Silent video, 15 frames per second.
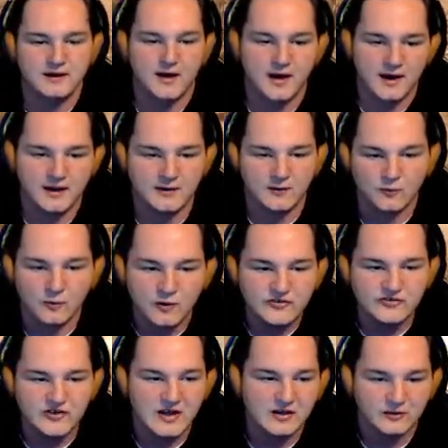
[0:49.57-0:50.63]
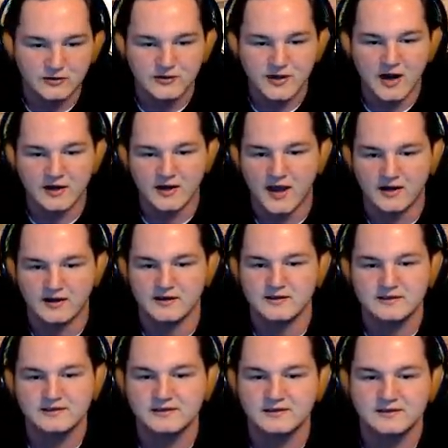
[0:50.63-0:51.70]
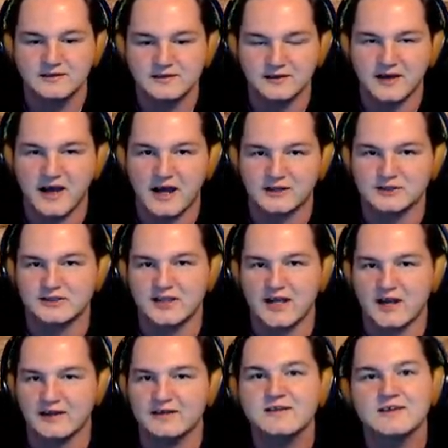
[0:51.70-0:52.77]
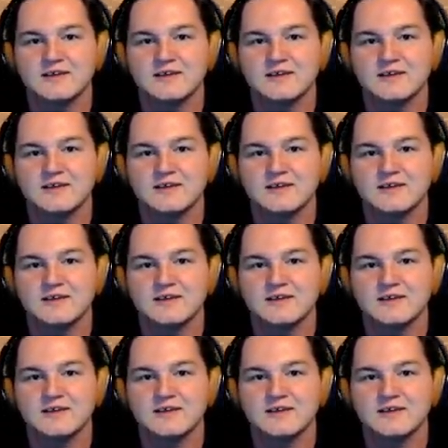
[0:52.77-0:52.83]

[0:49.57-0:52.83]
And once I learn how to edit, like actually edit,